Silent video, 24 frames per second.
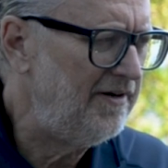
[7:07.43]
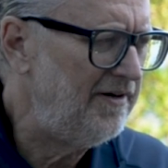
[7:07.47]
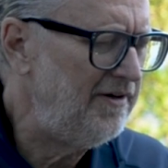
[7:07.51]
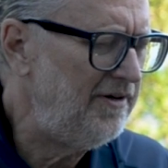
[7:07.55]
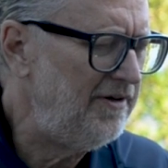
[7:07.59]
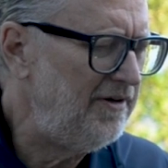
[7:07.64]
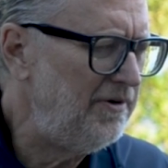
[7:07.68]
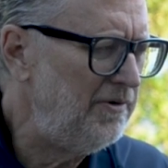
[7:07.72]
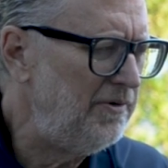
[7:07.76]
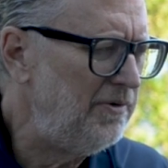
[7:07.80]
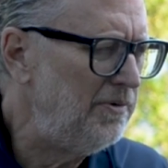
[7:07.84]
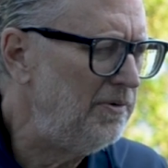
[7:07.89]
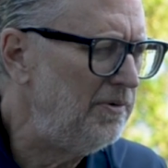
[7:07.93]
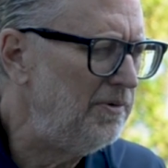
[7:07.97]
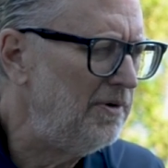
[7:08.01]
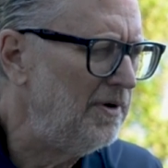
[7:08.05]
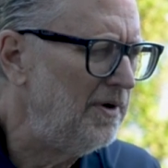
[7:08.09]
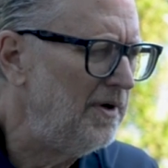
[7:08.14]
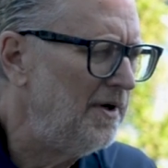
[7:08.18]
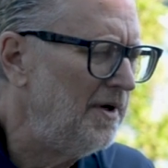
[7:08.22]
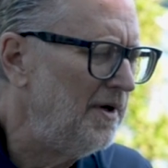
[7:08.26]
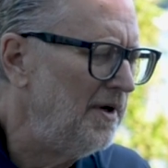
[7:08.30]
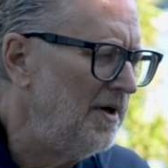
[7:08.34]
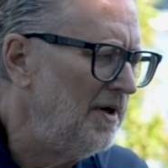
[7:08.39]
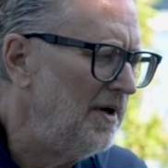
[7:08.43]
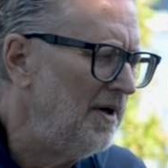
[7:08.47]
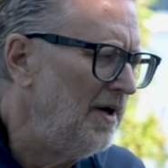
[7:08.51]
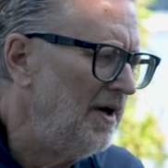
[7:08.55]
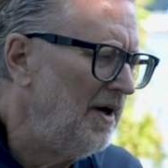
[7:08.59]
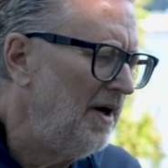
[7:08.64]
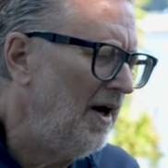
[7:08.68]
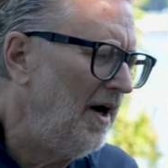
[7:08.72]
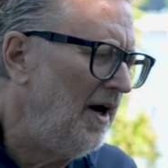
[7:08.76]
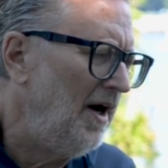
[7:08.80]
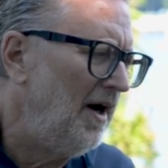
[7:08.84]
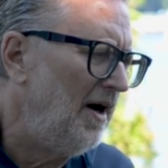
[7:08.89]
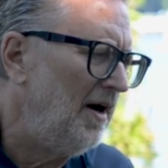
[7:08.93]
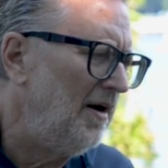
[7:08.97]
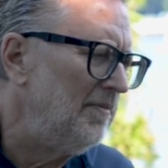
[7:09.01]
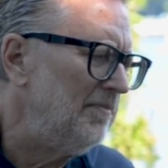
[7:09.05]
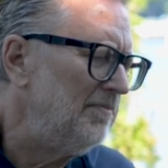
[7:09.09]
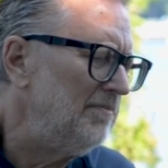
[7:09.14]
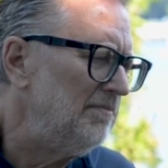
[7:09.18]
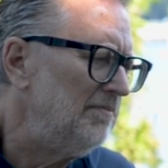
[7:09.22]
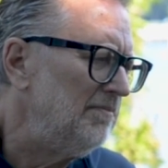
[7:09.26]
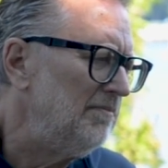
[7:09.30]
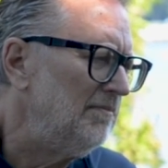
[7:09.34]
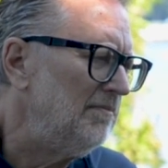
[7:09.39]
Do you,
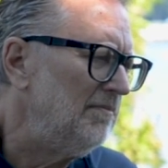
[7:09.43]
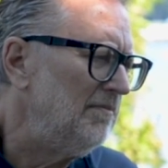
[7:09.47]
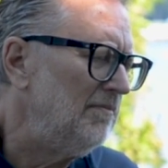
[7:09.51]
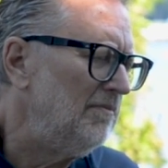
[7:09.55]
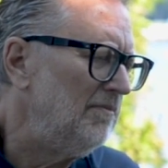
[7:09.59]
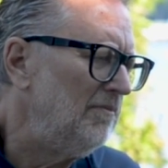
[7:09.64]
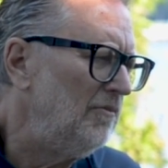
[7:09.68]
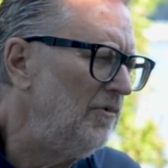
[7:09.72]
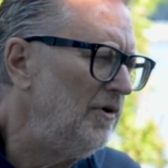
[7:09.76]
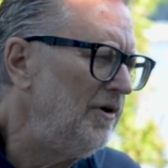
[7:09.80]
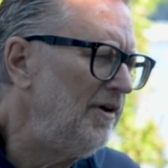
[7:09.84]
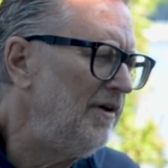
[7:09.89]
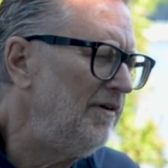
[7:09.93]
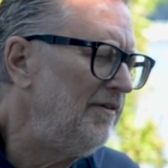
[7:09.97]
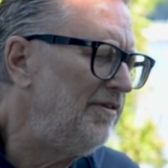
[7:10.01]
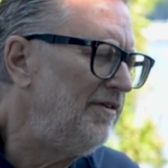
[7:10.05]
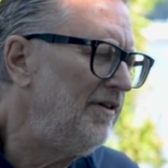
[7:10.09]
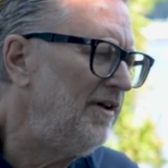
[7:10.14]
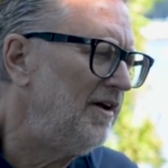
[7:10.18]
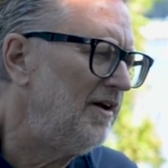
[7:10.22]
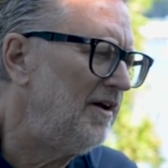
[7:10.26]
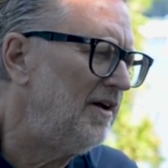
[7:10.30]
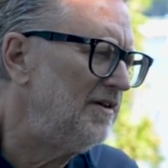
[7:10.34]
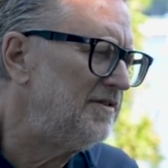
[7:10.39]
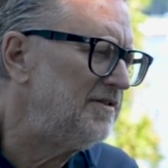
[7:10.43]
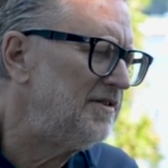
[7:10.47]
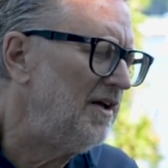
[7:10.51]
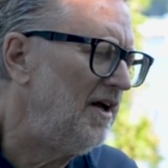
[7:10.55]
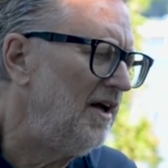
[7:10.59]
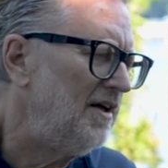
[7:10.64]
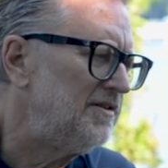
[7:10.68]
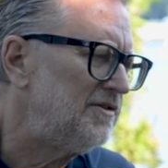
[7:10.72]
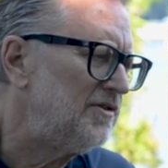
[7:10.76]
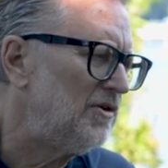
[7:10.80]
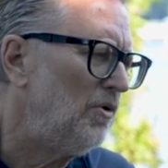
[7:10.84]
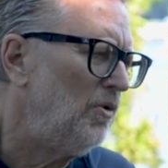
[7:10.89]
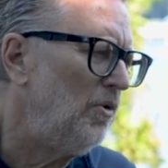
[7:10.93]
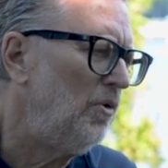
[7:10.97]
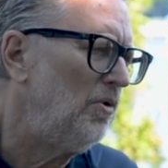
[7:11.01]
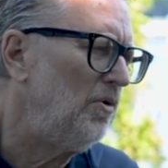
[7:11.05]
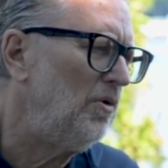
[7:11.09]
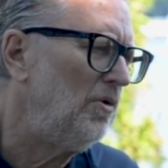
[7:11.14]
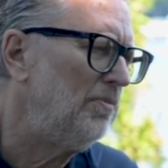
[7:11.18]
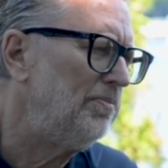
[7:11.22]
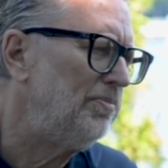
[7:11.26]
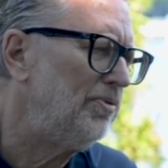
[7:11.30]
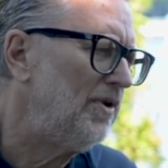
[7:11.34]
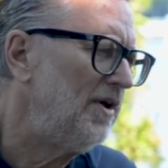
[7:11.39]
um, what do you think? Has, has the
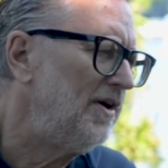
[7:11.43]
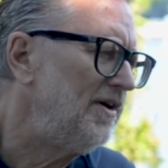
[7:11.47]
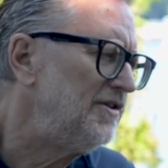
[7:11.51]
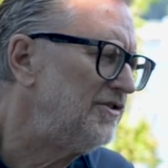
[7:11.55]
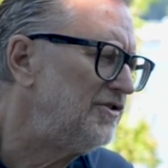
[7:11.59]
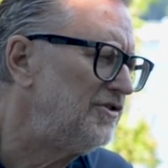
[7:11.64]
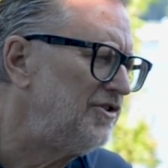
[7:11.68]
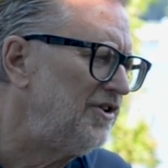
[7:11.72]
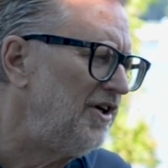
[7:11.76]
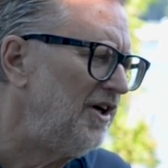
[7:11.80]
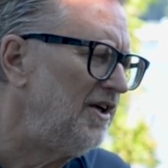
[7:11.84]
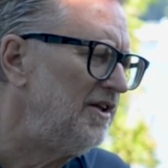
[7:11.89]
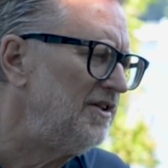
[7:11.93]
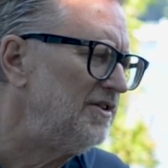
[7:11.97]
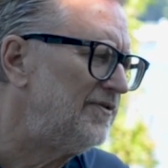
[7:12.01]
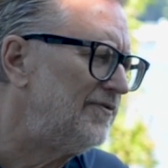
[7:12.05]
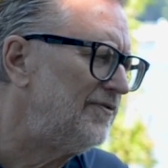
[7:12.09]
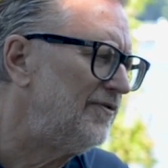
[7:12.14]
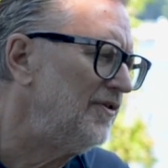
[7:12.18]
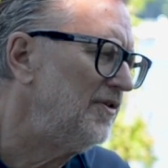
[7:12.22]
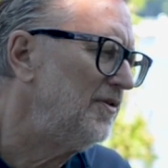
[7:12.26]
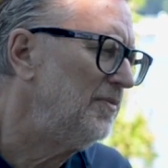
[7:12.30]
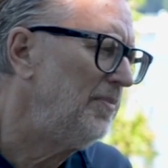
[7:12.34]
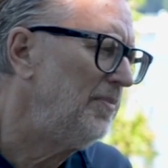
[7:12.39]
whole place changed for the